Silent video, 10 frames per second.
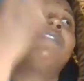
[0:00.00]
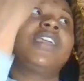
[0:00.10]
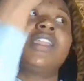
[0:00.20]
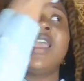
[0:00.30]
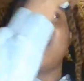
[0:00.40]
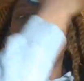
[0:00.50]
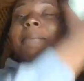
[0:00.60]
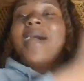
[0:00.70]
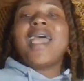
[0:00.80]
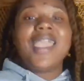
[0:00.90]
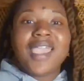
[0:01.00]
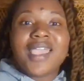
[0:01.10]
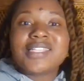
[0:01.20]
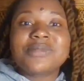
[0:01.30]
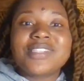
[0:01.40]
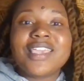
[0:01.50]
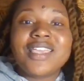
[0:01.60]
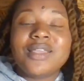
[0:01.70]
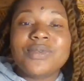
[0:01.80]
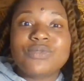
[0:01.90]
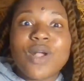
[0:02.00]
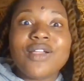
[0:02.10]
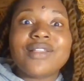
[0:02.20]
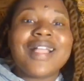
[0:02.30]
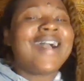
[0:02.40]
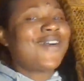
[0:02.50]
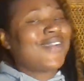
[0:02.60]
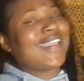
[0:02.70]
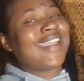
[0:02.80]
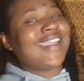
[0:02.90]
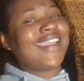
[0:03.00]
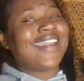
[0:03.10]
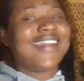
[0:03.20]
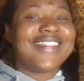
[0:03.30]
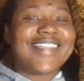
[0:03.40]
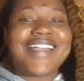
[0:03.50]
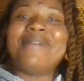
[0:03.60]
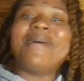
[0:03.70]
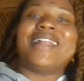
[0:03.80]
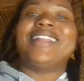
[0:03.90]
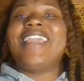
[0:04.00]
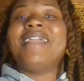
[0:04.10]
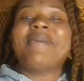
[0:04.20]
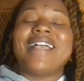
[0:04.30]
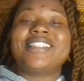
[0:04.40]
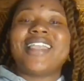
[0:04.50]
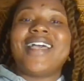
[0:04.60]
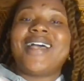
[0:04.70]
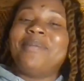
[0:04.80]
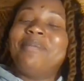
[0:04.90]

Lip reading: And my ass was thinking it was work, like, oh yeah, like, I'm about to leave my job.